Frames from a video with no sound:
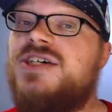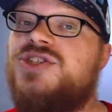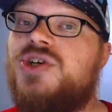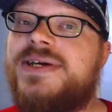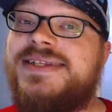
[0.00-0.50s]

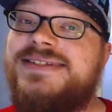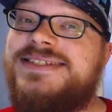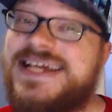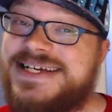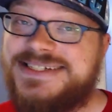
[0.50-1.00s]
during
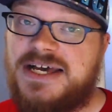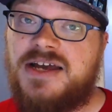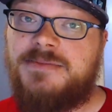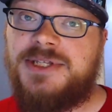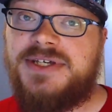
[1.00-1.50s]

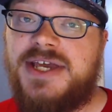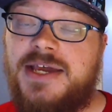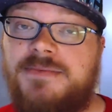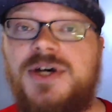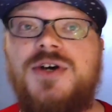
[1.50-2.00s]
daytime in the
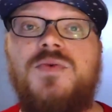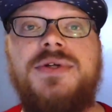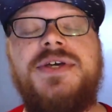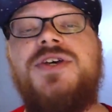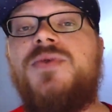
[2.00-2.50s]
game will
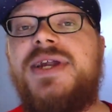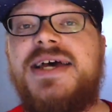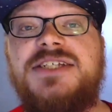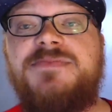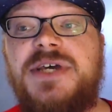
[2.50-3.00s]
get you an
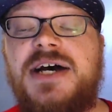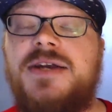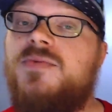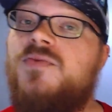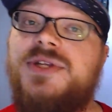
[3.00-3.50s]

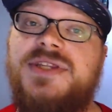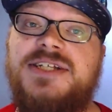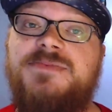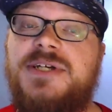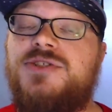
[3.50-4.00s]
Espeon with
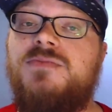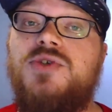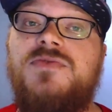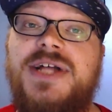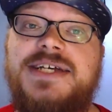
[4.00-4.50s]
that special
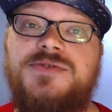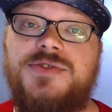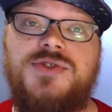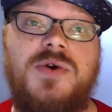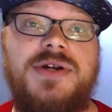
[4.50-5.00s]
move Last
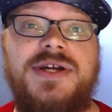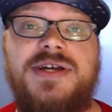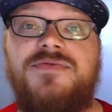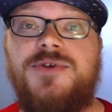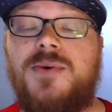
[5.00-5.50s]
Resort
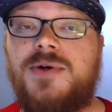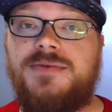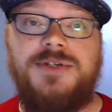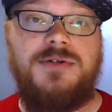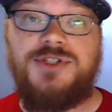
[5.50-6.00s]
if you're,
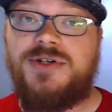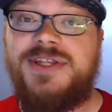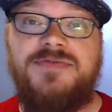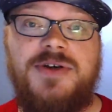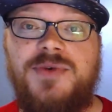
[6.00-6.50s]
during
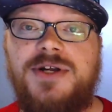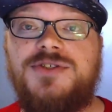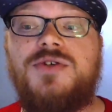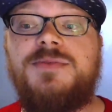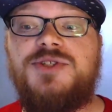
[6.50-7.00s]
the event
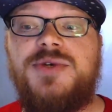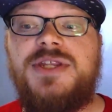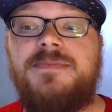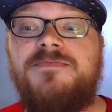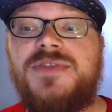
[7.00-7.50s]
windows or between
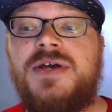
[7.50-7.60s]
them.